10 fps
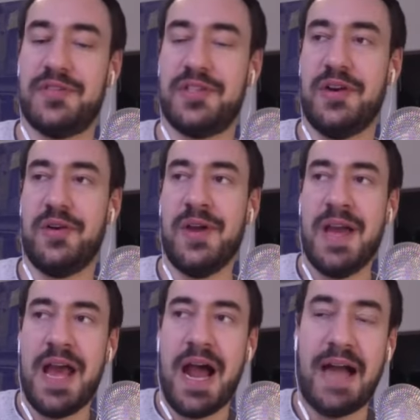So
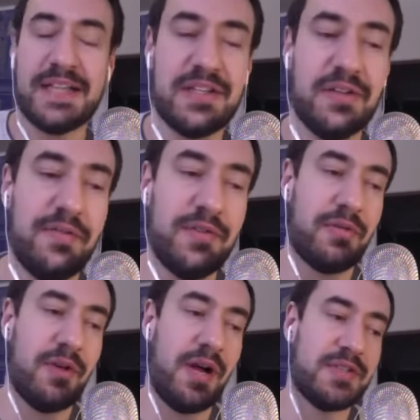I guess I'd love your
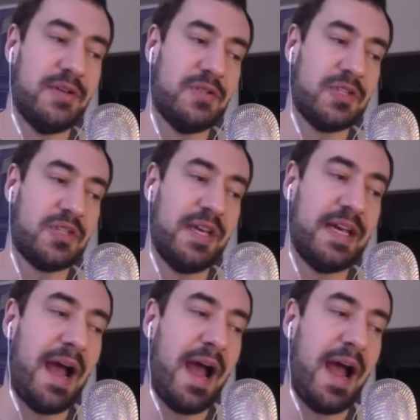thoughts on just like